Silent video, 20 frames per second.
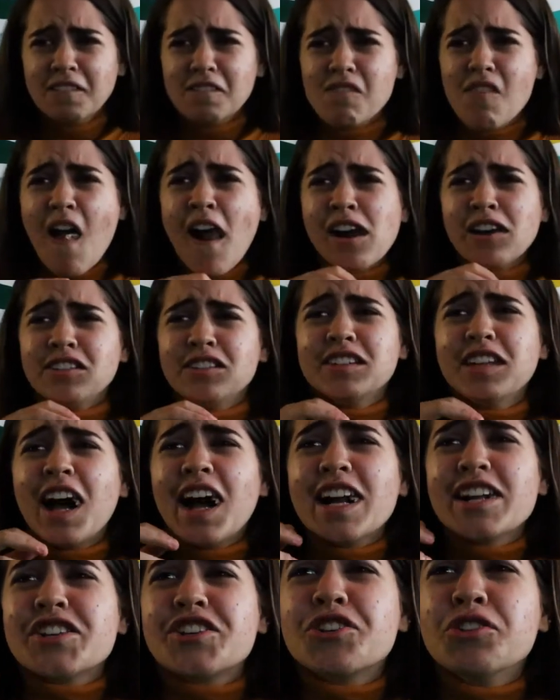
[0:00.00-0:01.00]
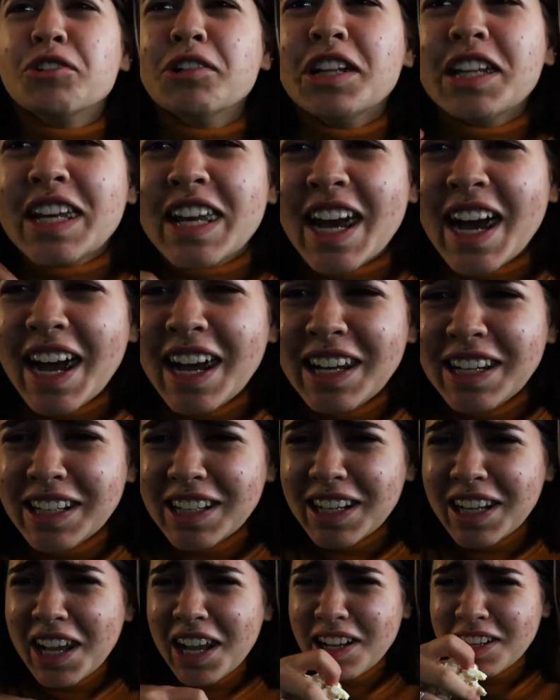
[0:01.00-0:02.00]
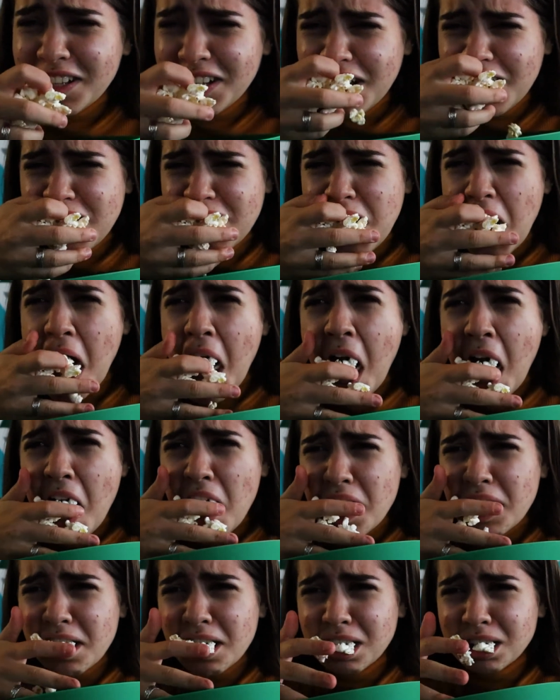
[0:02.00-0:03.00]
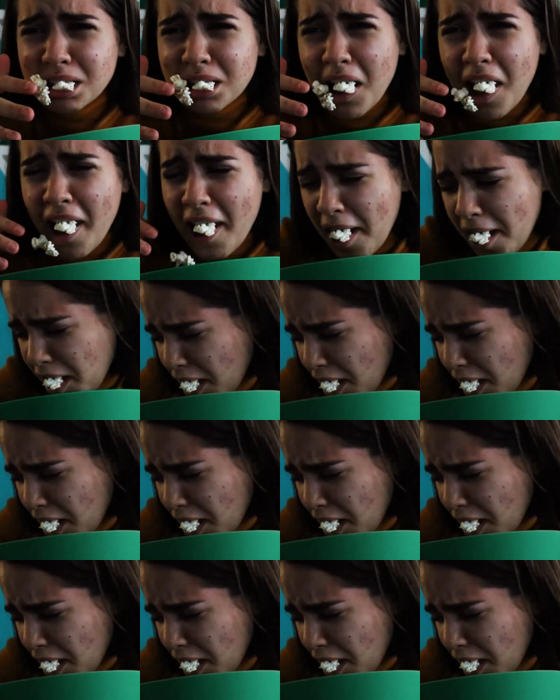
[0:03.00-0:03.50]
own. Not Julia! or joins